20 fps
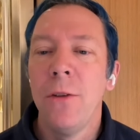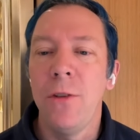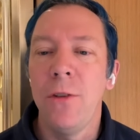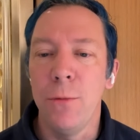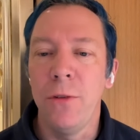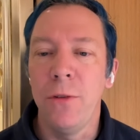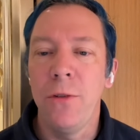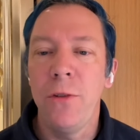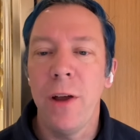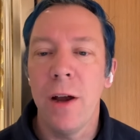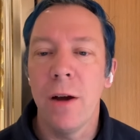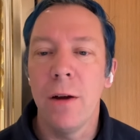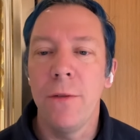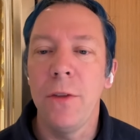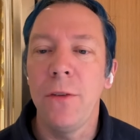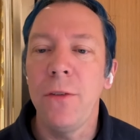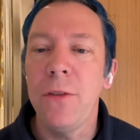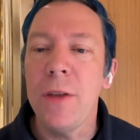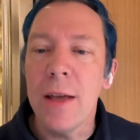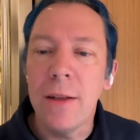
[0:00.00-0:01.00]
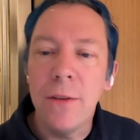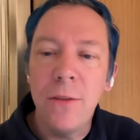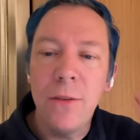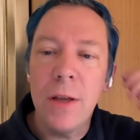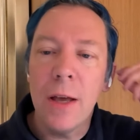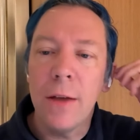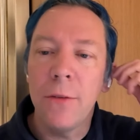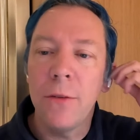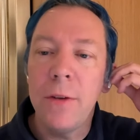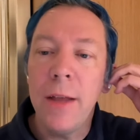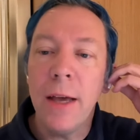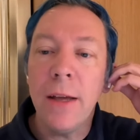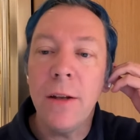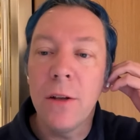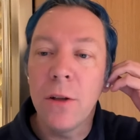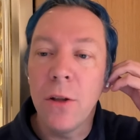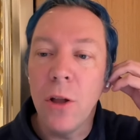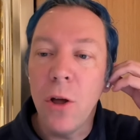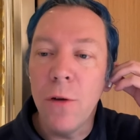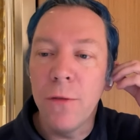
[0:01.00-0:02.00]
She was chair of the CNCF's
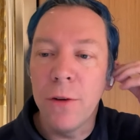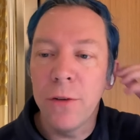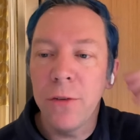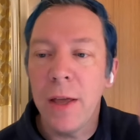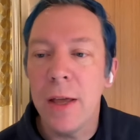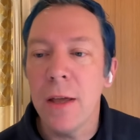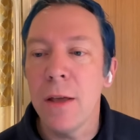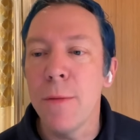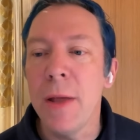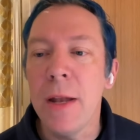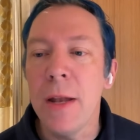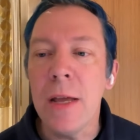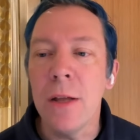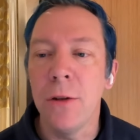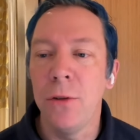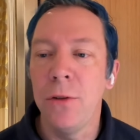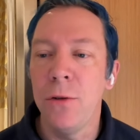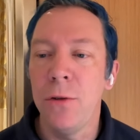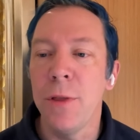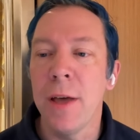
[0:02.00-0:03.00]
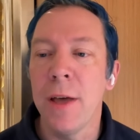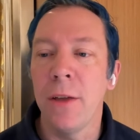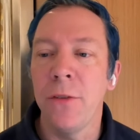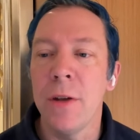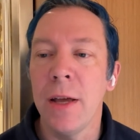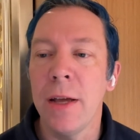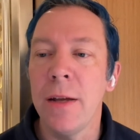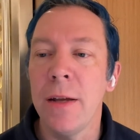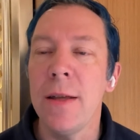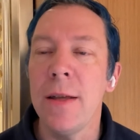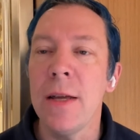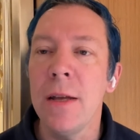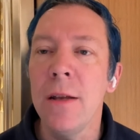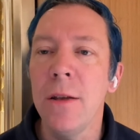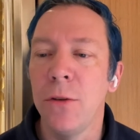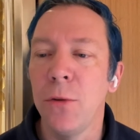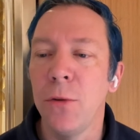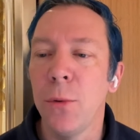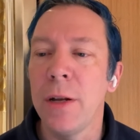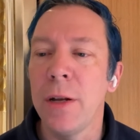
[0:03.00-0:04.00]
Technical Oversight Committee in
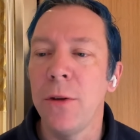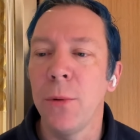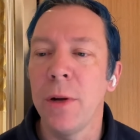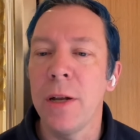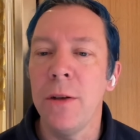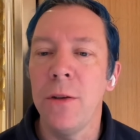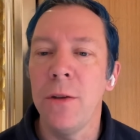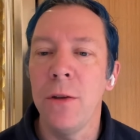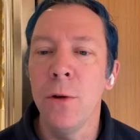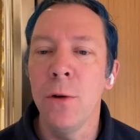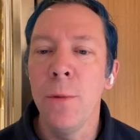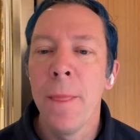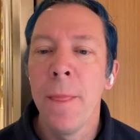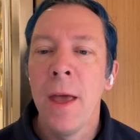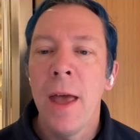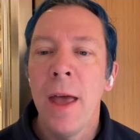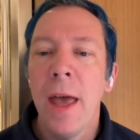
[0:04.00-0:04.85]
2019 to 2022